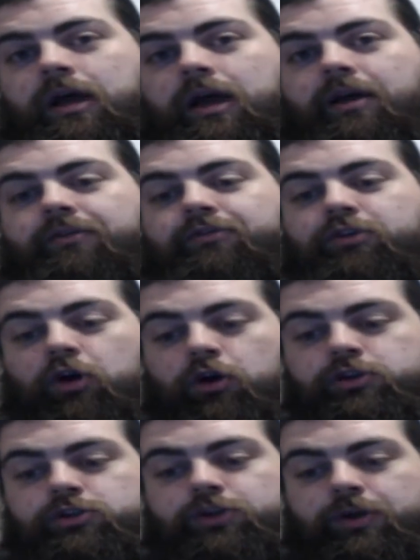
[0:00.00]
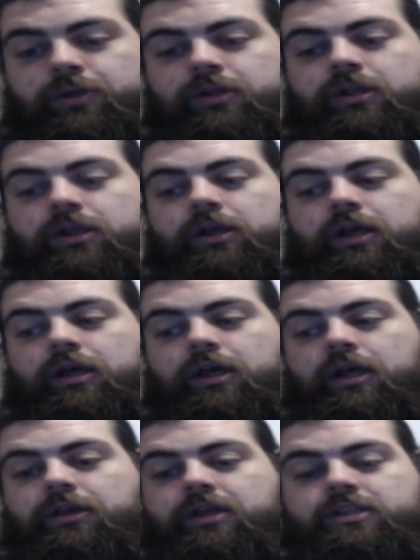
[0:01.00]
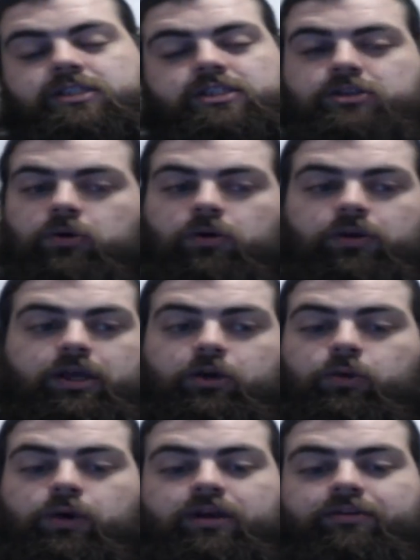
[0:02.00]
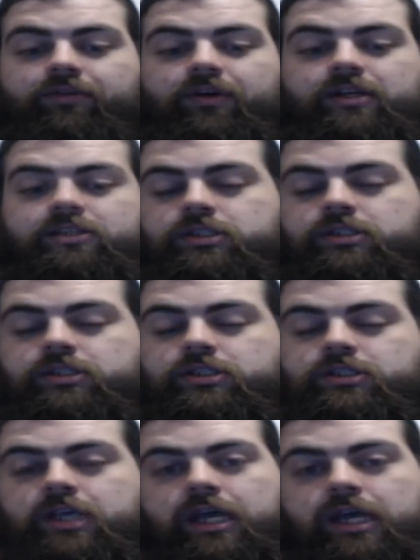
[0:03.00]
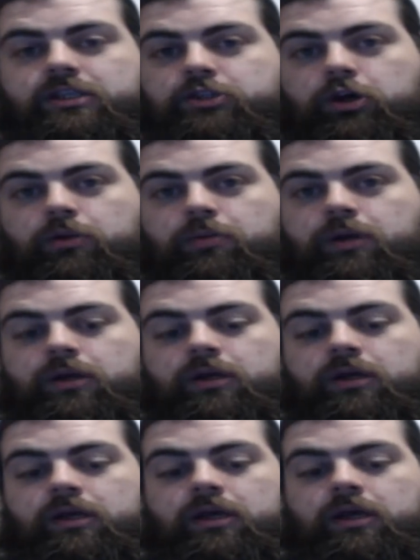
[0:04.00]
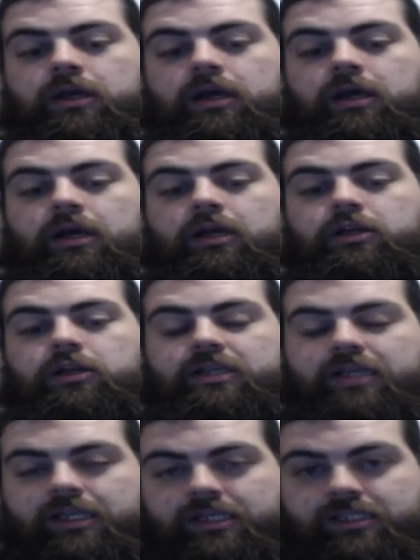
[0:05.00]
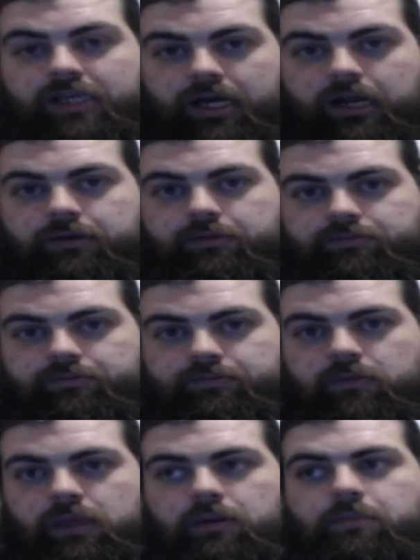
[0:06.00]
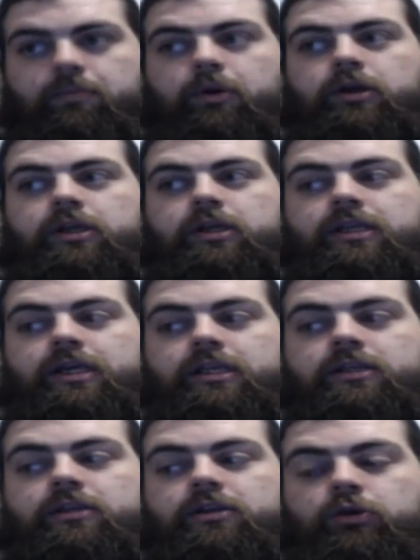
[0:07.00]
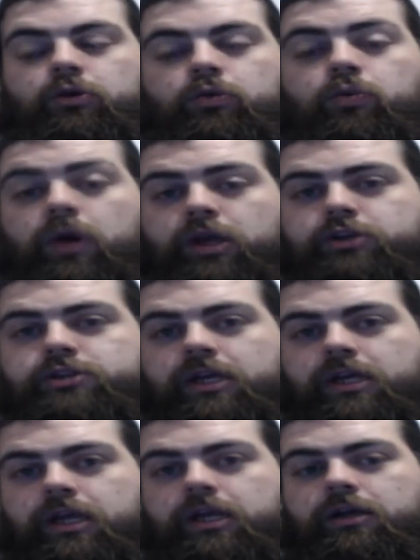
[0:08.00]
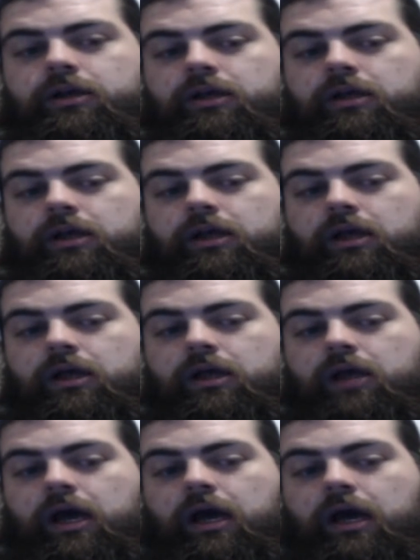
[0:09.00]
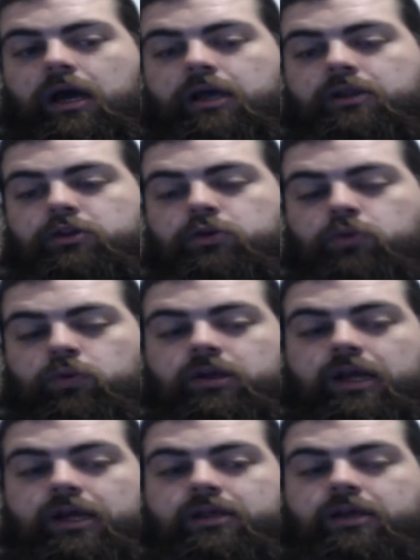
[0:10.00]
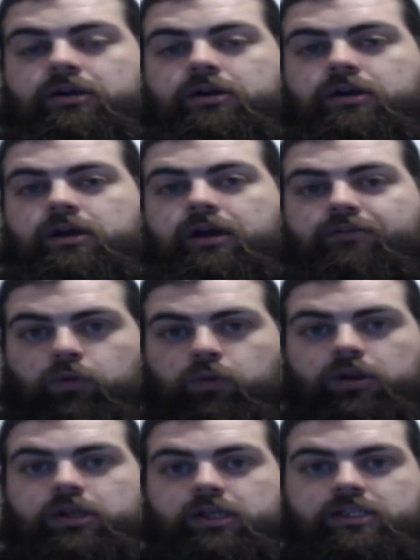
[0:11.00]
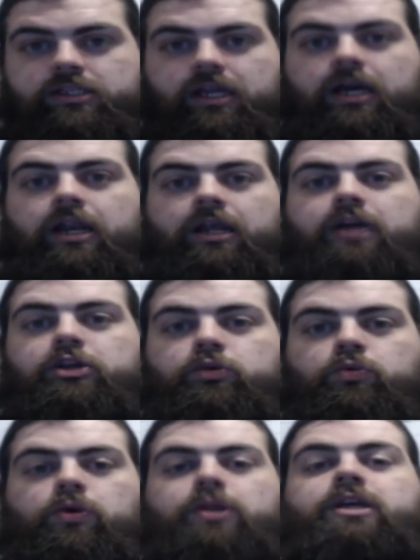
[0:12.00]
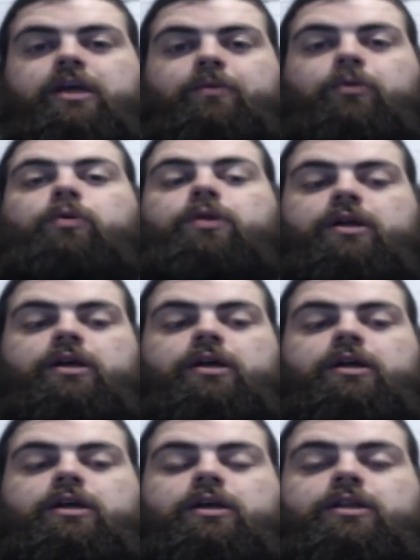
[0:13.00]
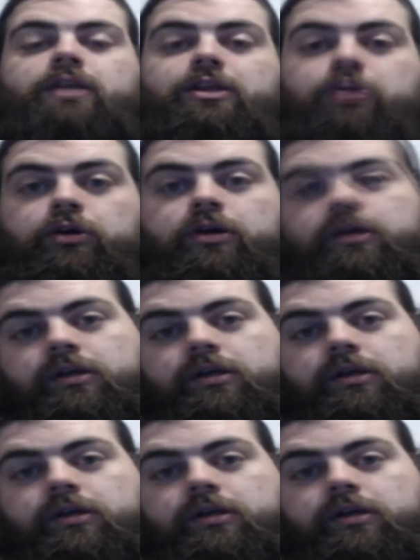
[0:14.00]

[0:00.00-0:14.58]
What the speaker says: If you are streaming, this is not a quick fix 2-second job. You need to stick at it, but you need to know why you're sticking at it, and you will get there. If you want to stick at it and you want to keep going, then do it